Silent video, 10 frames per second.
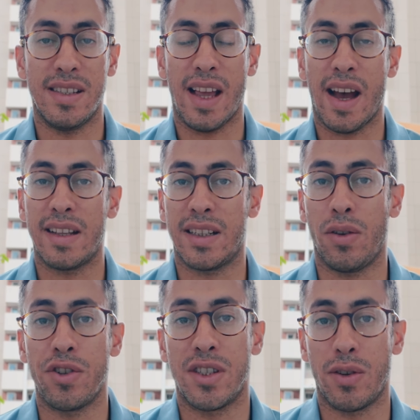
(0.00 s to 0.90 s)
this AI
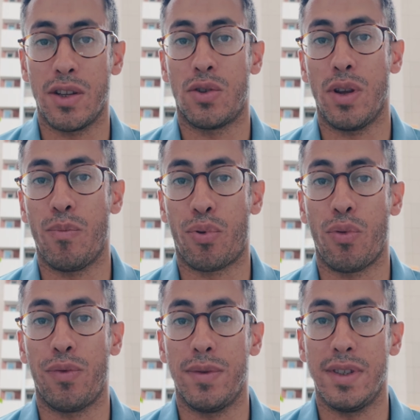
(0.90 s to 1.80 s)
technology is going to
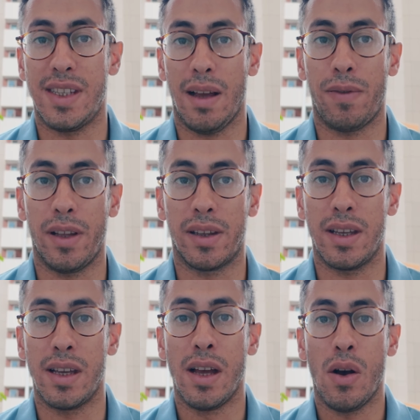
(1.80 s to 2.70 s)
improve
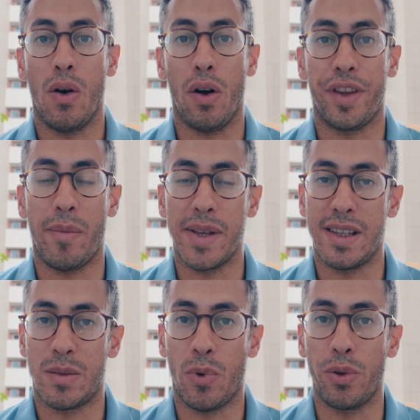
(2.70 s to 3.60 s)
definitely their business